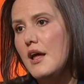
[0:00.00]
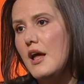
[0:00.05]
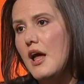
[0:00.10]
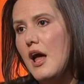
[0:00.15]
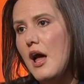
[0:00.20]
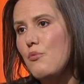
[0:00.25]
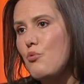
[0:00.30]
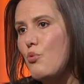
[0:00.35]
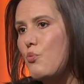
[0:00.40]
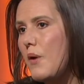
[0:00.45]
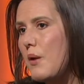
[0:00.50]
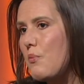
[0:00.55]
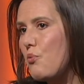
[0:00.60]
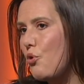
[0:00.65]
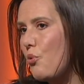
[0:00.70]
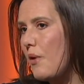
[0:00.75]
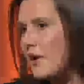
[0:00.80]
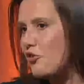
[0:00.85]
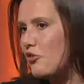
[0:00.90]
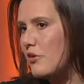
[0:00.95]
Well, we
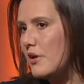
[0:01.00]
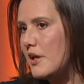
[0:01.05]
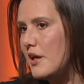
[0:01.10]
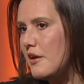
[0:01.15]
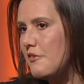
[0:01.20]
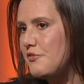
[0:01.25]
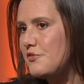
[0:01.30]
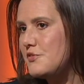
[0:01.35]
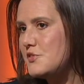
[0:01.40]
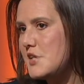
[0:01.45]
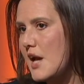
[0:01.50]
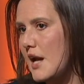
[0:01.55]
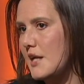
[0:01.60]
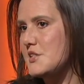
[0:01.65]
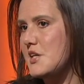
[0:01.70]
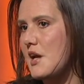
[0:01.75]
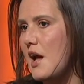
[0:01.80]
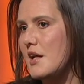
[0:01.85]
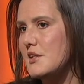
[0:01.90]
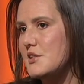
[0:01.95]
want to actually give
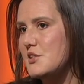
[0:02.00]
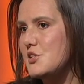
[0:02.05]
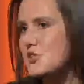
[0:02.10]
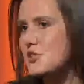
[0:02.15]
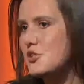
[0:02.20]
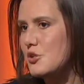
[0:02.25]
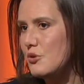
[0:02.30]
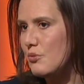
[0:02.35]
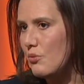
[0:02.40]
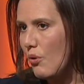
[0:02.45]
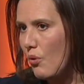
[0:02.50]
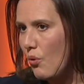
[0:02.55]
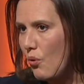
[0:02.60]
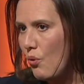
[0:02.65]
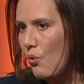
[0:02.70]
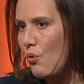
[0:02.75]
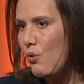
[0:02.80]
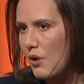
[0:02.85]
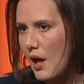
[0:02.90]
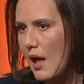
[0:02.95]
tax cuts to
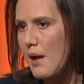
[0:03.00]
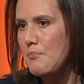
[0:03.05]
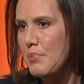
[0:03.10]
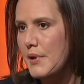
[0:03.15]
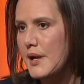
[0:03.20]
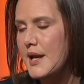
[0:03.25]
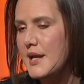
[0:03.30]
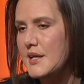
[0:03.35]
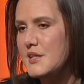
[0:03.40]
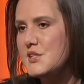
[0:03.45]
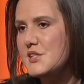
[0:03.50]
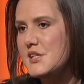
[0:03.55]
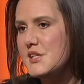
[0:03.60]
all companies,